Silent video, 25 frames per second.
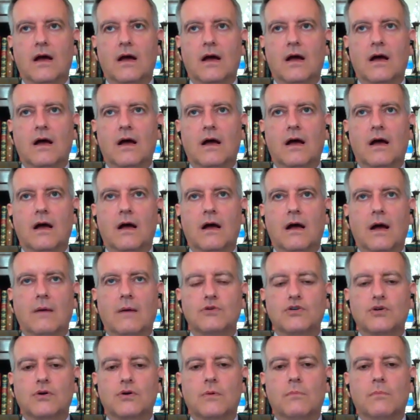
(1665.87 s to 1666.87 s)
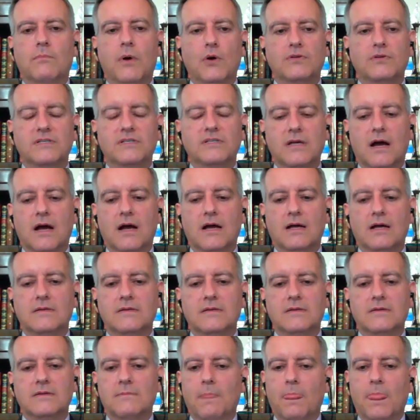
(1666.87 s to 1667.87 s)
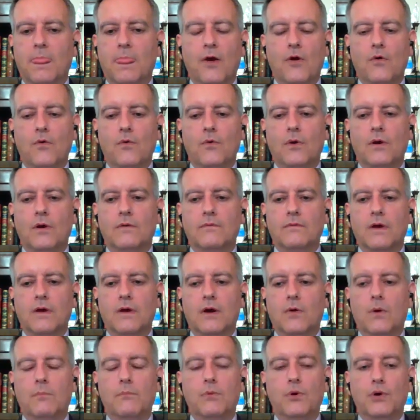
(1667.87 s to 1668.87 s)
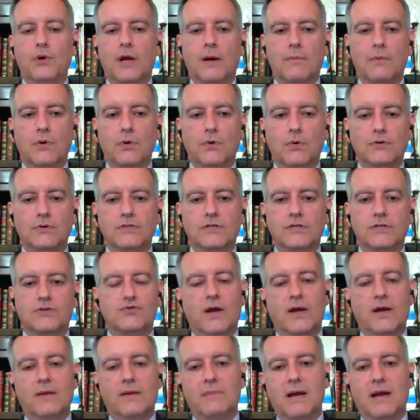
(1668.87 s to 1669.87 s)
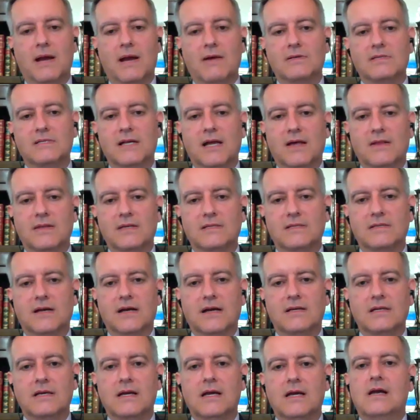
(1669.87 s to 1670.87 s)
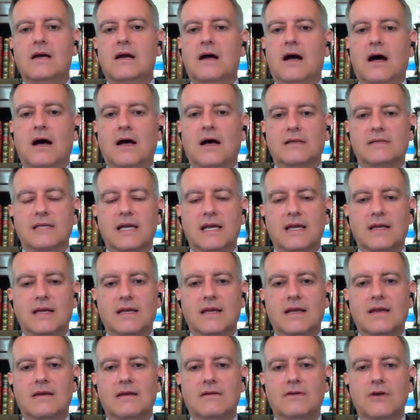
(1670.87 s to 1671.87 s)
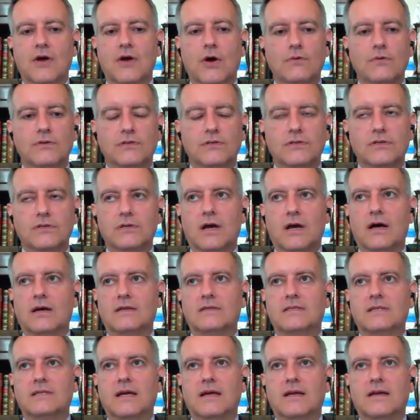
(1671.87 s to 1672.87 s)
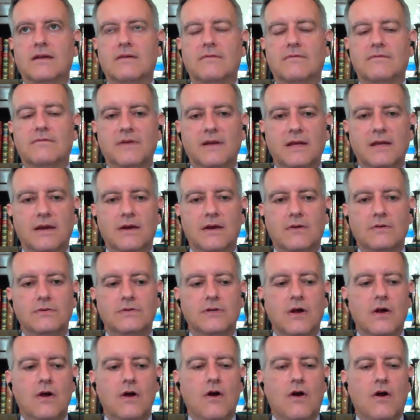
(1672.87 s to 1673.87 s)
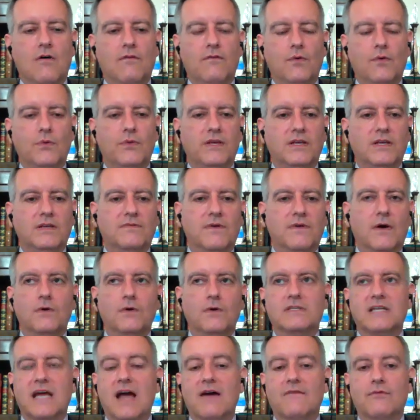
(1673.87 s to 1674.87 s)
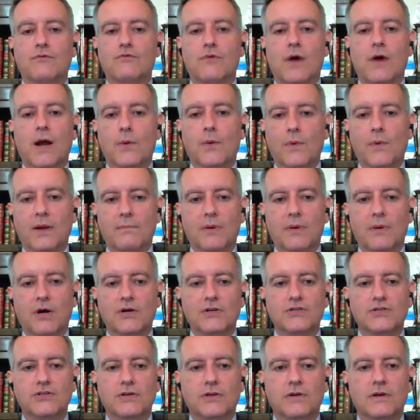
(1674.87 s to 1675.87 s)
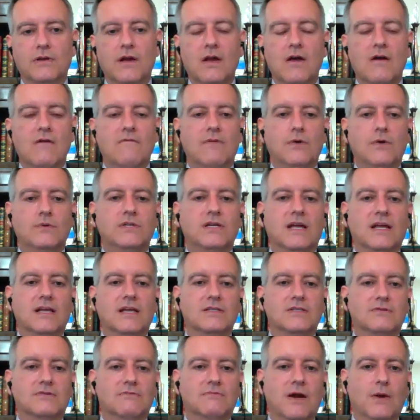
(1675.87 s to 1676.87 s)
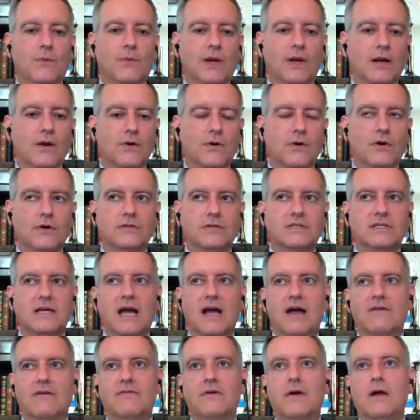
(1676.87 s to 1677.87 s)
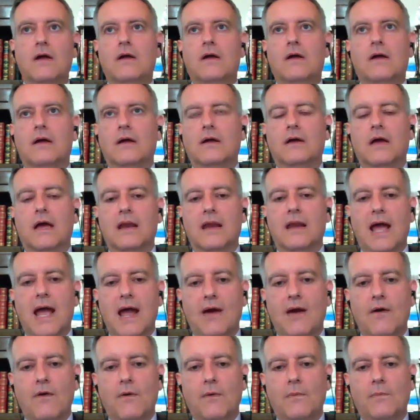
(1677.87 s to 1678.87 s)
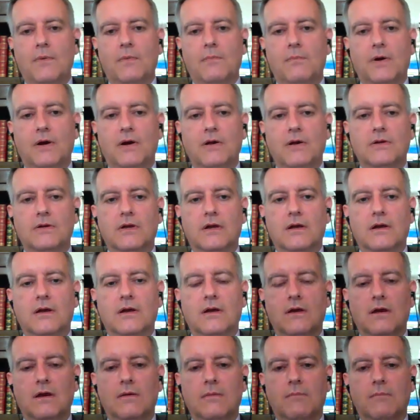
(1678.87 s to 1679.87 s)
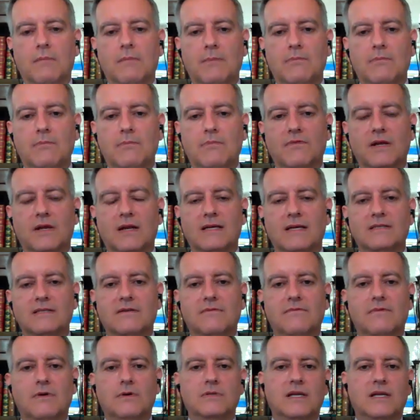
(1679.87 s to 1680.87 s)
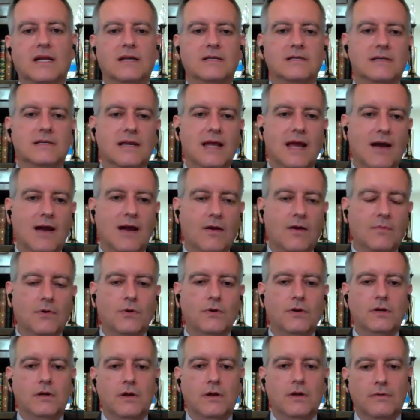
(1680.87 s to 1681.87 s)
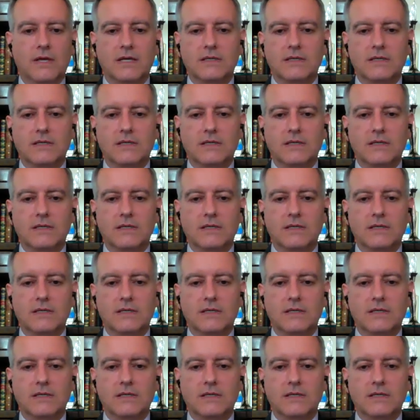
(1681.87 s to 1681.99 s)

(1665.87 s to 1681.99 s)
I'm sure both sides who put up laws to try and embarrass the other side are taking notes, are taking videos of all these votes to have a right-wing person vote against a right-wing law, to have an Arab member of Knesset vote against an Arab law.